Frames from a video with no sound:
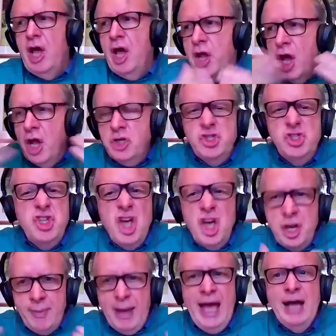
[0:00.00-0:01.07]

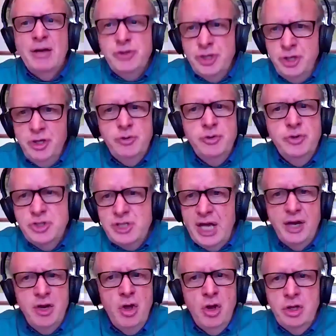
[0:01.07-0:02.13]
uncertain about how to use
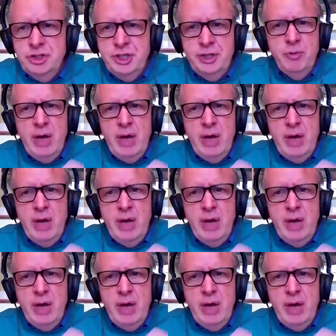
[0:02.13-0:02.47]
technology?